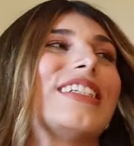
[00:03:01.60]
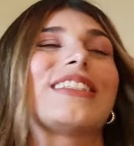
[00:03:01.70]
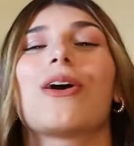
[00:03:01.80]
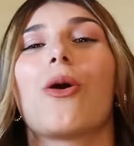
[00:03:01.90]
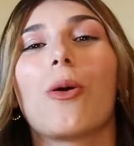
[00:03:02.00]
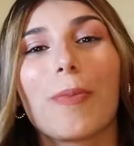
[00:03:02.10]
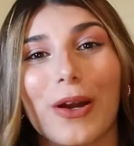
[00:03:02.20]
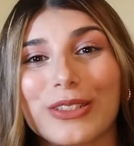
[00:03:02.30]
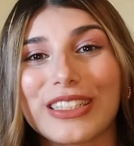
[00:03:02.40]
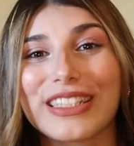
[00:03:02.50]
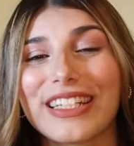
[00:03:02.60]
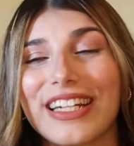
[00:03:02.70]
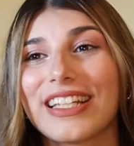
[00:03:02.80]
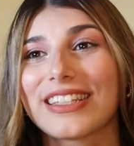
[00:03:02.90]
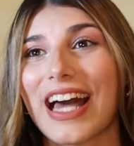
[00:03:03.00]
So
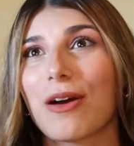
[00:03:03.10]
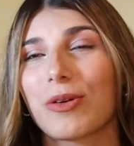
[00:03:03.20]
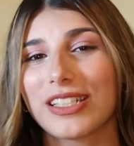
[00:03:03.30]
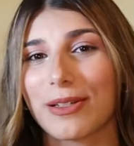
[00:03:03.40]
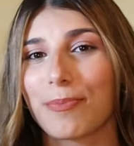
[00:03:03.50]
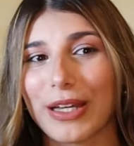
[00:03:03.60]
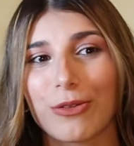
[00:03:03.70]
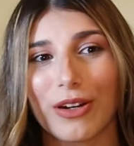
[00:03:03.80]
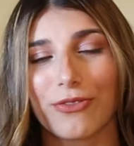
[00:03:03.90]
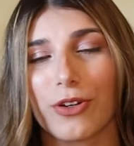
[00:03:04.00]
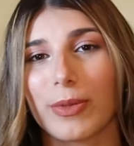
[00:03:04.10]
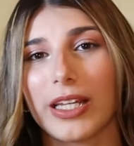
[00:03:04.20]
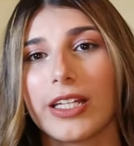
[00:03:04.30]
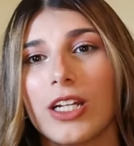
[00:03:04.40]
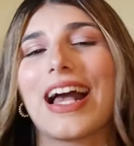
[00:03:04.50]
personally, that one is a big one for
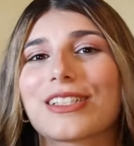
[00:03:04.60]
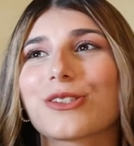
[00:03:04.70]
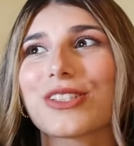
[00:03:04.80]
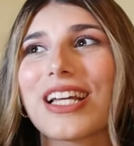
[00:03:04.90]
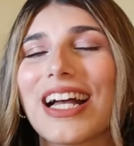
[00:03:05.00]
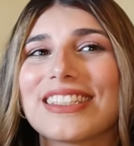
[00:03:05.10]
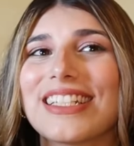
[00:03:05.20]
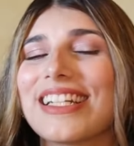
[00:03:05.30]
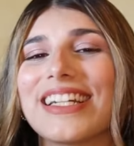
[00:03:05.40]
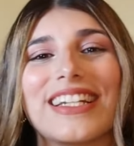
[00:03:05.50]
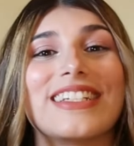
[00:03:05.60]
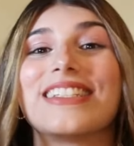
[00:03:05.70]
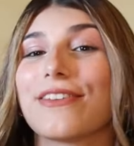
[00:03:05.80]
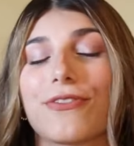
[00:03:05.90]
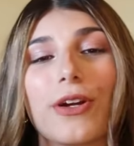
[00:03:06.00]
me. Exercising in a
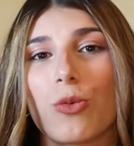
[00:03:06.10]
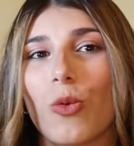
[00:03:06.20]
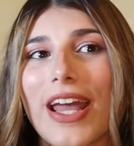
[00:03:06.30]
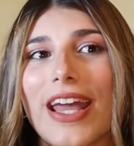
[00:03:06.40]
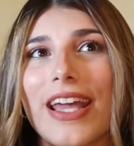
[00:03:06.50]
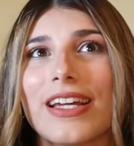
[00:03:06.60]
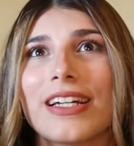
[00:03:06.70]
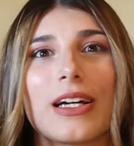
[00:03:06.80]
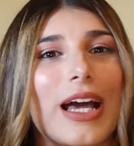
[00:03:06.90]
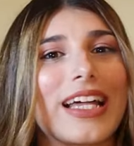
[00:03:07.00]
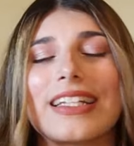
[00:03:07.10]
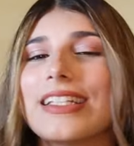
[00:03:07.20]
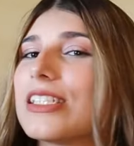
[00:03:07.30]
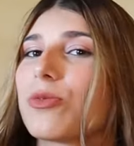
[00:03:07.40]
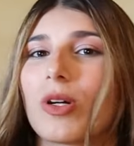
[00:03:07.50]
different way at
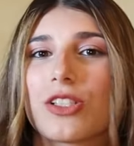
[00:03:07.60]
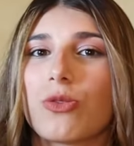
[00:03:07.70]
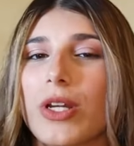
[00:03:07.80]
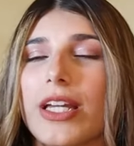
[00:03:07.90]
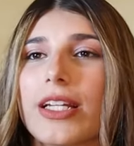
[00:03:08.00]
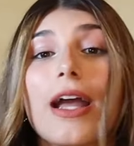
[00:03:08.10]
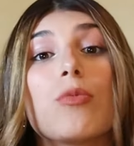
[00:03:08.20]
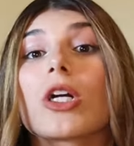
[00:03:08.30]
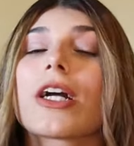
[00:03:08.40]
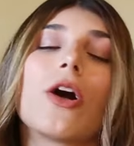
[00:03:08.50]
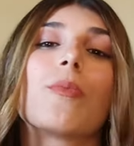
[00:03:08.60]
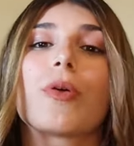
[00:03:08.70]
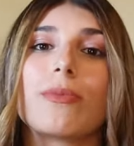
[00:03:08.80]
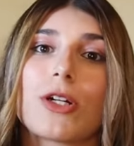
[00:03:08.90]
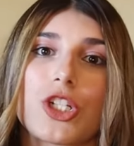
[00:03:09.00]
least once a week. I work out
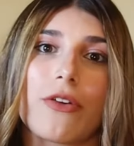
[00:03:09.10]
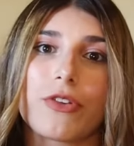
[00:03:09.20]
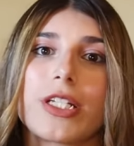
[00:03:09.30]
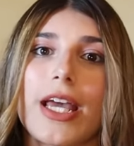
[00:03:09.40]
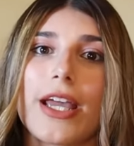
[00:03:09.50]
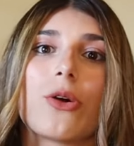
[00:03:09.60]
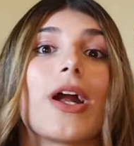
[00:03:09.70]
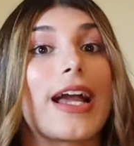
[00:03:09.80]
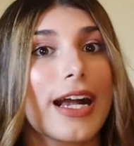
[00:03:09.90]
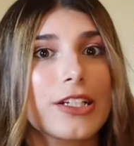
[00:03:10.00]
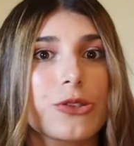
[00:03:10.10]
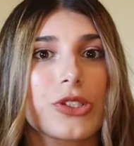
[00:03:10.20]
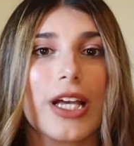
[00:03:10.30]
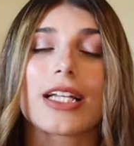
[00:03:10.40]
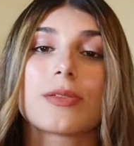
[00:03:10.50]
pretty much every day or I
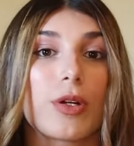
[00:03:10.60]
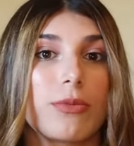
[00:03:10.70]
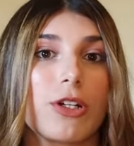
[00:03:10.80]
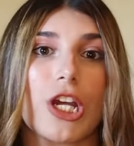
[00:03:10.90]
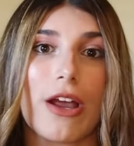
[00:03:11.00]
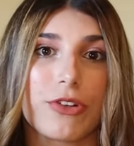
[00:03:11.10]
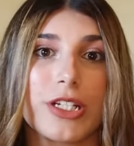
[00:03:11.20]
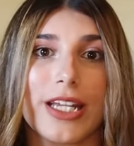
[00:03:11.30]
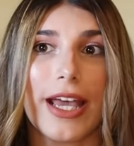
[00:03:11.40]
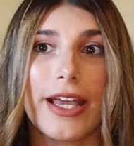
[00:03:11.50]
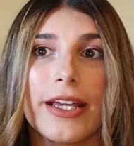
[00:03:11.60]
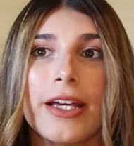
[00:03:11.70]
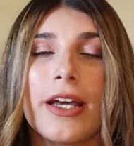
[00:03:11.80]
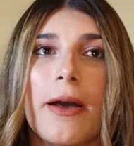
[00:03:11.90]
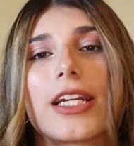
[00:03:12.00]
exercise pretty much every day.
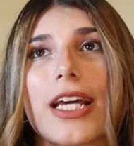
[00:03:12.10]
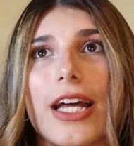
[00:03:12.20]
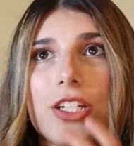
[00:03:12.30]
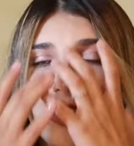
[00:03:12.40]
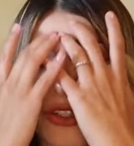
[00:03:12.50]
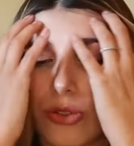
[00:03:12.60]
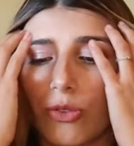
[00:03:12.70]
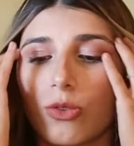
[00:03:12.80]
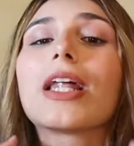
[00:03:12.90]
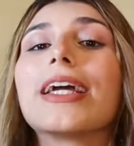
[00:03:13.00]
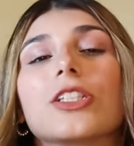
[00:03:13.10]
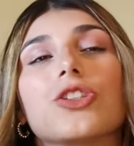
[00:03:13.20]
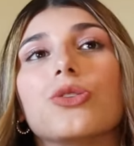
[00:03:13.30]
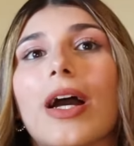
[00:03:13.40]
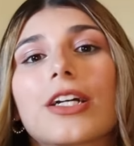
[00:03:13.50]
I tend to like
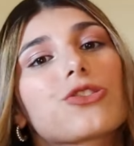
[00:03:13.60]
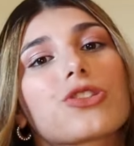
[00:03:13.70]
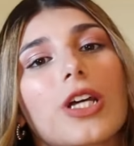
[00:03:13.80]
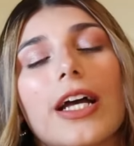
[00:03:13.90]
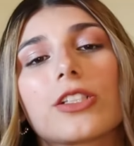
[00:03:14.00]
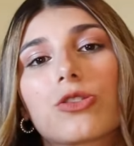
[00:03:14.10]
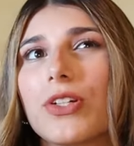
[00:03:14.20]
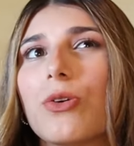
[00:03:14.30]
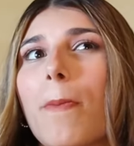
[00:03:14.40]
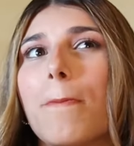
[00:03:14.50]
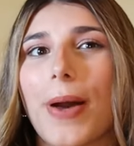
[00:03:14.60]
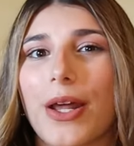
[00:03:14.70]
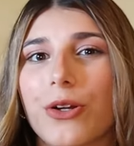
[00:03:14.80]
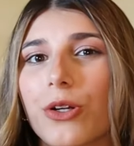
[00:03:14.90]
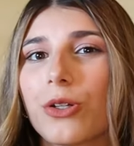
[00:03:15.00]
to exercise, feel
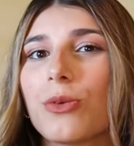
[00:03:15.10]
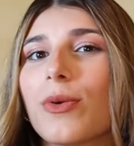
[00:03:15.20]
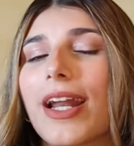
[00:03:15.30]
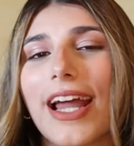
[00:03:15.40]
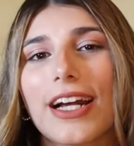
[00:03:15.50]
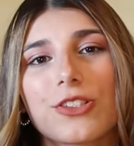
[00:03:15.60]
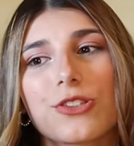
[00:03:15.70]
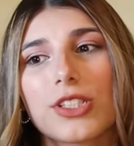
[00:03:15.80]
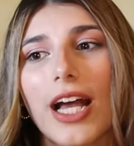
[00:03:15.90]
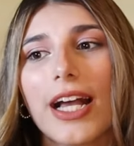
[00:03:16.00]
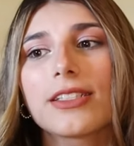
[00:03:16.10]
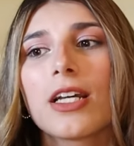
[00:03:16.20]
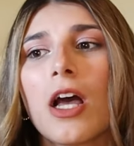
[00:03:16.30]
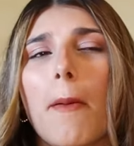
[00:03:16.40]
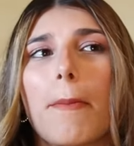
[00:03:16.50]
better when I exercise,
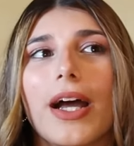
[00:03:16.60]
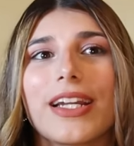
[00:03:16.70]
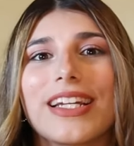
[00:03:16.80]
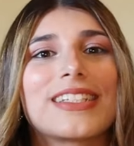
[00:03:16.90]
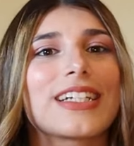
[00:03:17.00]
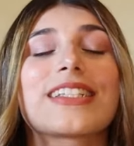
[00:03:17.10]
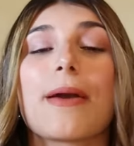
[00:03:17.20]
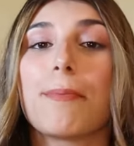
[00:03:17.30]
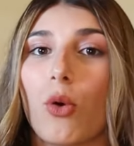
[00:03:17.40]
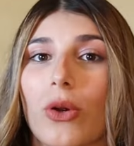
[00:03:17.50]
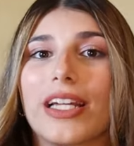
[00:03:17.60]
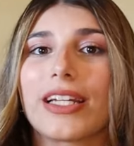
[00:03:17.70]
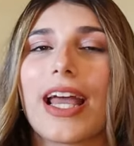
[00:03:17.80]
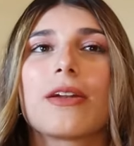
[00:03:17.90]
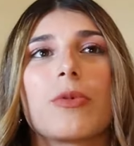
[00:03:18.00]
but it does get
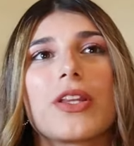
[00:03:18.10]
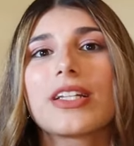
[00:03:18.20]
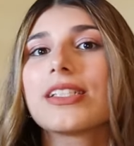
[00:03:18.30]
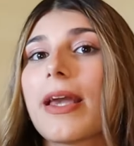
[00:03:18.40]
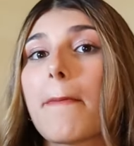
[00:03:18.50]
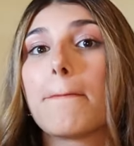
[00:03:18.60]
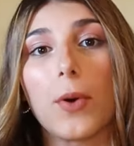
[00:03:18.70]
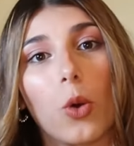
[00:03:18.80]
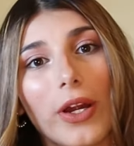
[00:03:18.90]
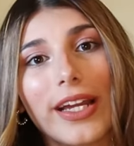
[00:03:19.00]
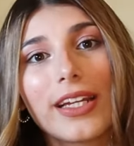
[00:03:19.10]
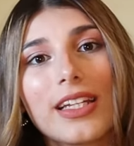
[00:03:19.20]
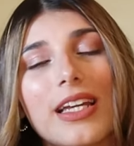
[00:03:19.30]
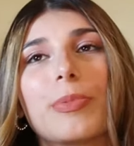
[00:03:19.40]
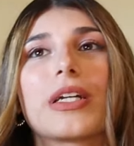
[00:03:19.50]
boring. And when things get
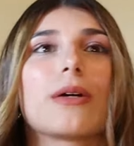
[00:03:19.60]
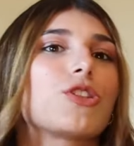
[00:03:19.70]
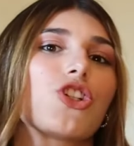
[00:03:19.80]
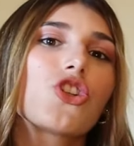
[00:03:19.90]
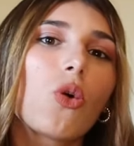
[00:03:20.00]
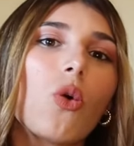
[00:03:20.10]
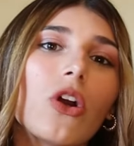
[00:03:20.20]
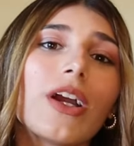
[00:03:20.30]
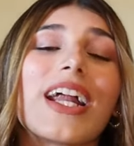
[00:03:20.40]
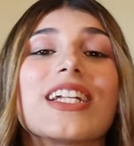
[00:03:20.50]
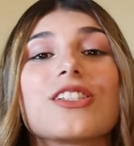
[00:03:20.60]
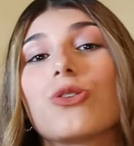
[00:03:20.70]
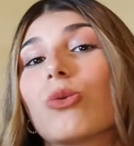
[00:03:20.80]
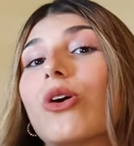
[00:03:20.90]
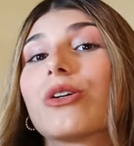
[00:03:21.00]
boring, it becomes a chore and it's
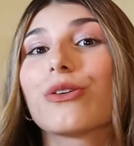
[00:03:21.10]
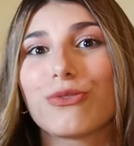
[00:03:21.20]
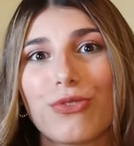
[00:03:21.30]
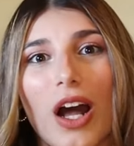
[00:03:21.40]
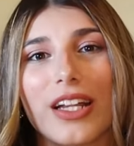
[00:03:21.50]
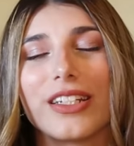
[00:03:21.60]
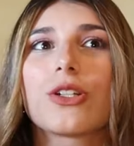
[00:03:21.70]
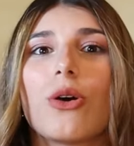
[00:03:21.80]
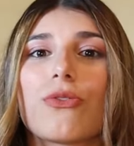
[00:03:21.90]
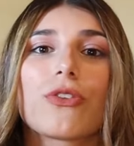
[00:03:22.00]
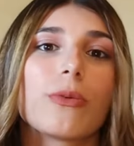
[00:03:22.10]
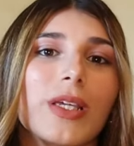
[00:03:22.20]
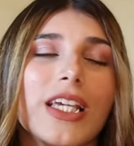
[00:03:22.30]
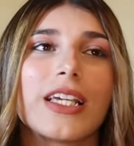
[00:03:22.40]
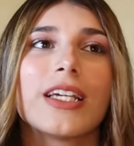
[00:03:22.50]
no longer fun. So for
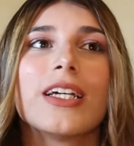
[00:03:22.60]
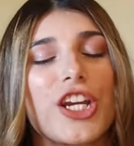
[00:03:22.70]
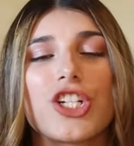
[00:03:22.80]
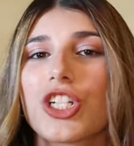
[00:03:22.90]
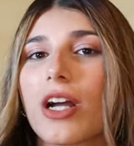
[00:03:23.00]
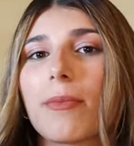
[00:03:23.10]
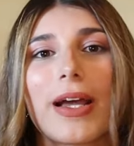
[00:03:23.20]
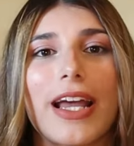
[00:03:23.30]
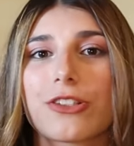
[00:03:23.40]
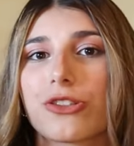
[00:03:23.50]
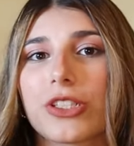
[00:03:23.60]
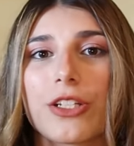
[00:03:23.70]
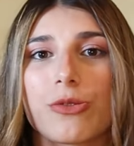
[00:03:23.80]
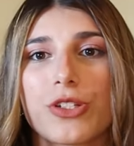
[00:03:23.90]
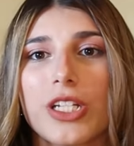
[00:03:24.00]
me, changing up my
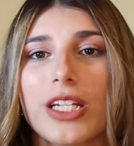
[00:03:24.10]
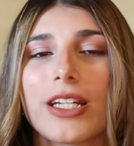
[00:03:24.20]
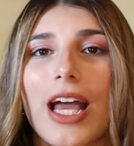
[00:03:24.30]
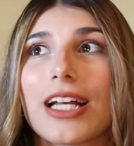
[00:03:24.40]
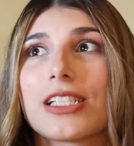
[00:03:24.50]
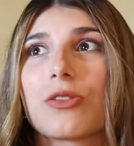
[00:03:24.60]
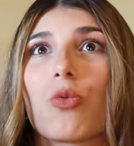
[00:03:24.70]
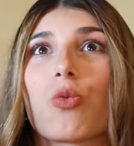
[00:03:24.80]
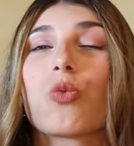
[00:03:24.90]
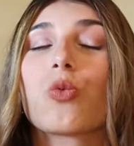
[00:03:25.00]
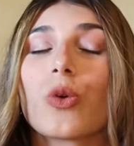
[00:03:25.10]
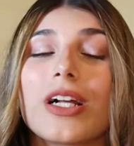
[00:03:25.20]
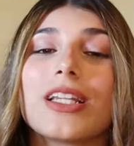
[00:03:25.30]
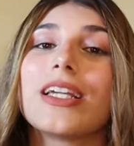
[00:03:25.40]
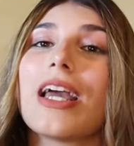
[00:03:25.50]
exercise routine has
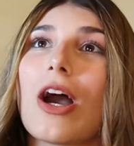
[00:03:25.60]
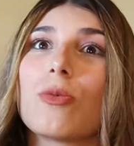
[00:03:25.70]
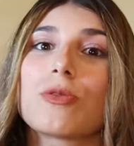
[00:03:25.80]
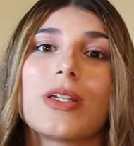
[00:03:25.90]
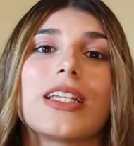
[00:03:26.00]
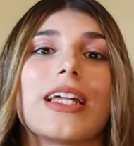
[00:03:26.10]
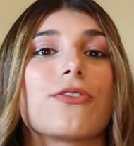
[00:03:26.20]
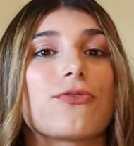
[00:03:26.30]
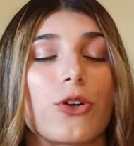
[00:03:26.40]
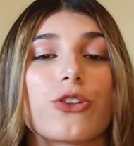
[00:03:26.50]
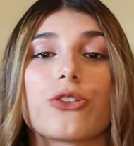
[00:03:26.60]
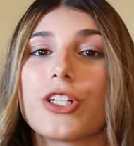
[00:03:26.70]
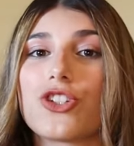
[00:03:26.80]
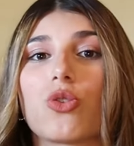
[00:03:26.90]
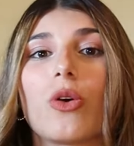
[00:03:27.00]
really helped me like further
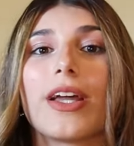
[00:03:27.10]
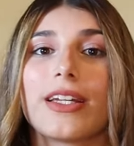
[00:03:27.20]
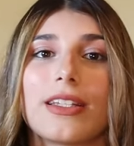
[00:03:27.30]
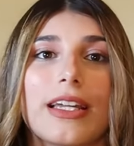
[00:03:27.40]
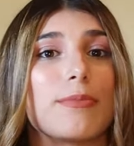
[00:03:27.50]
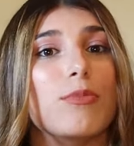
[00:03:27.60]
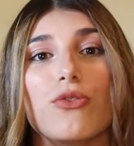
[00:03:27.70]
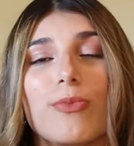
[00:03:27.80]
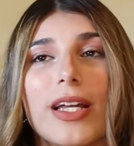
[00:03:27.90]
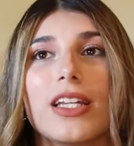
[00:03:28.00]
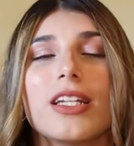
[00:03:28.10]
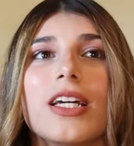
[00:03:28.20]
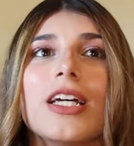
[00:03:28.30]
enjoy like movement.